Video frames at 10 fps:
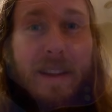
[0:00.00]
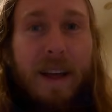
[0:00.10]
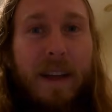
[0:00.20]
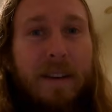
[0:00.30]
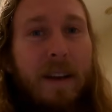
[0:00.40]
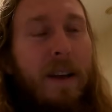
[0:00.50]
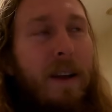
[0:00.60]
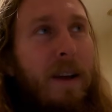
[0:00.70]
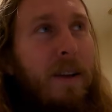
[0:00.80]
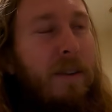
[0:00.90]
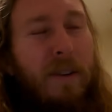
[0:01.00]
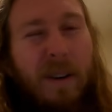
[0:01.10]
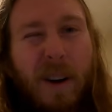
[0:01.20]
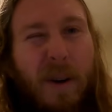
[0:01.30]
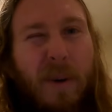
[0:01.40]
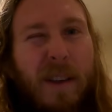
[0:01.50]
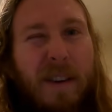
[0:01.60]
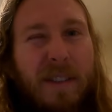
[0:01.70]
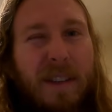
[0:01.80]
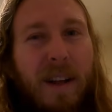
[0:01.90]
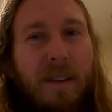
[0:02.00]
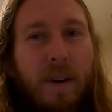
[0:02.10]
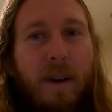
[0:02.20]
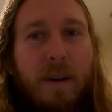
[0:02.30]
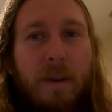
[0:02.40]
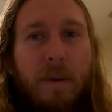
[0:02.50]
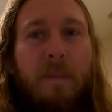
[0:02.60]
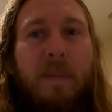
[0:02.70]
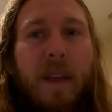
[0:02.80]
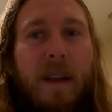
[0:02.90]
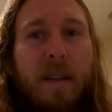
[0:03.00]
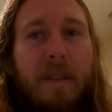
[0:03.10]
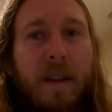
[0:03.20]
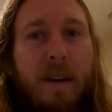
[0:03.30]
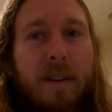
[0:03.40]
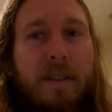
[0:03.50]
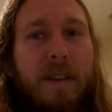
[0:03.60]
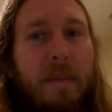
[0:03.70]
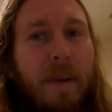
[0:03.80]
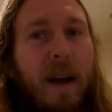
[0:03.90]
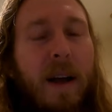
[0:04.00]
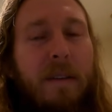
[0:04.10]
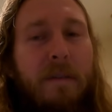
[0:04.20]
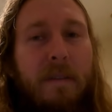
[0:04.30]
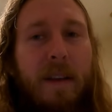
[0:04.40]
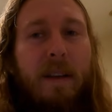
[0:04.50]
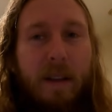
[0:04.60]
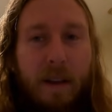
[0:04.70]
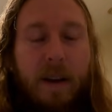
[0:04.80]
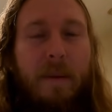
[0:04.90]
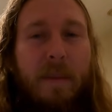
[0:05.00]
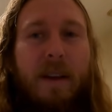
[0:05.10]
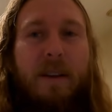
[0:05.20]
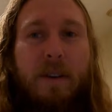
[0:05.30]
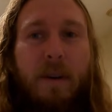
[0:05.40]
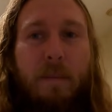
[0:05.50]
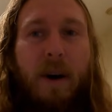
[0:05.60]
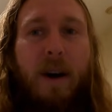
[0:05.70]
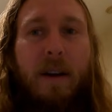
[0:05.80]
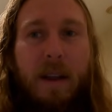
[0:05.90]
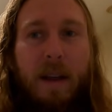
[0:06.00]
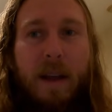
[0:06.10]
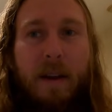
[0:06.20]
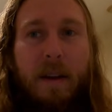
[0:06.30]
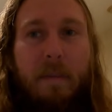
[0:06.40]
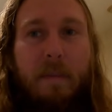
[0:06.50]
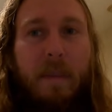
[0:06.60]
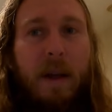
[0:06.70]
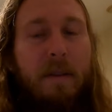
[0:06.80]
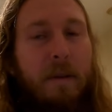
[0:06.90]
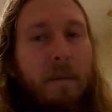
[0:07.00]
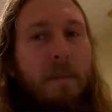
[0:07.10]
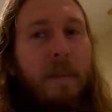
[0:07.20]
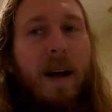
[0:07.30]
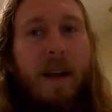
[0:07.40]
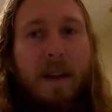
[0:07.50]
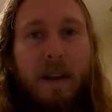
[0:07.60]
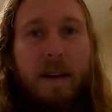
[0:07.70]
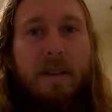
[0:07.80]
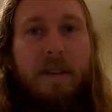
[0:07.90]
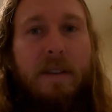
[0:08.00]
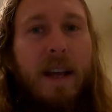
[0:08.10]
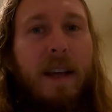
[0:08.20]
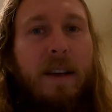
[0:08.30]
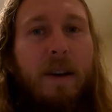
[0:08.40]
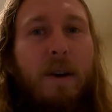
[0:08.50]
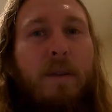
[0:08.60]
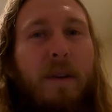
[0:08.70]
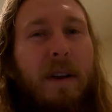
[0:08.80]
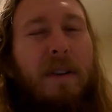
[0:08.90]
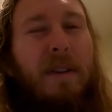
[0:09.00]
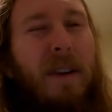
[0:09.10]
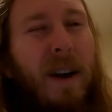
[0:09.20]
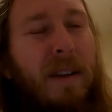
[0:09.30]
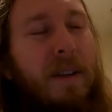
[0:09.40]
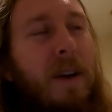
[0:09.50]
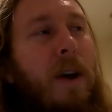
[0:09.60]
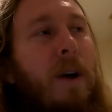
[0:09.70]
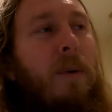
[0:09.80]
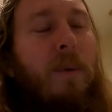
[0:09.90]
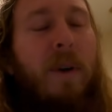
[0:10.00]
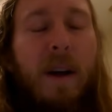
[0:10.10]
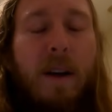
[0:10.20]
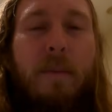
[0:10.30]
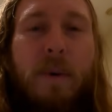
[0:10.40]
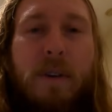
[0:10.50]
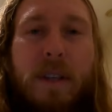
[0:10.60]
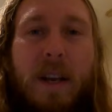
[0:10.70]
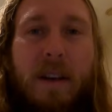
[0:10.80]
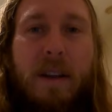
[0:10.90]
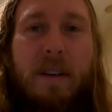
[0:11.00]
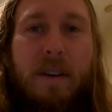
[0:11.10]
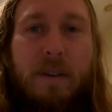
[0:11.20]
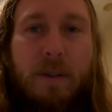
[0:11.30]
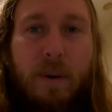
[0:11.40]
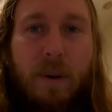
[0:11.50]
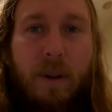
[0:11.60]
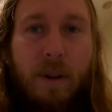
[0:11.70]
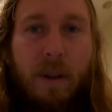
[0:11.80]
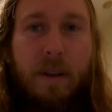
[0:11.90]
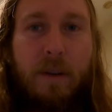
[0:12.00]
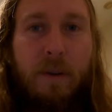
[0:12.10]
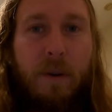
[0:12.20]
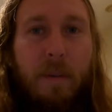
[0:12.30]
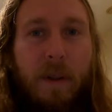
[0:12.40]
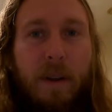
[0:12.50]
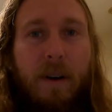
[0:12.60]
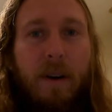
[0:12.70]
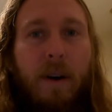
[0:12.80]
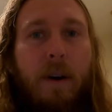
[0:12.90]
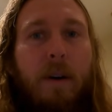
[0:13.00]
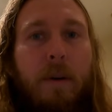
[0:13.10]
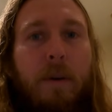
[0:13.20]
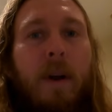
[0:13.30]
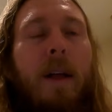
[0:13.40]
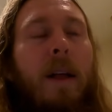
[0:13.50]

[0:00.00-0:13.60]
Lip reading: that, you're not quite yourself, are you? There is some kind of feeling coming into your body and your mind, and it's just taking over, and you're not 100% in control like you normally are you?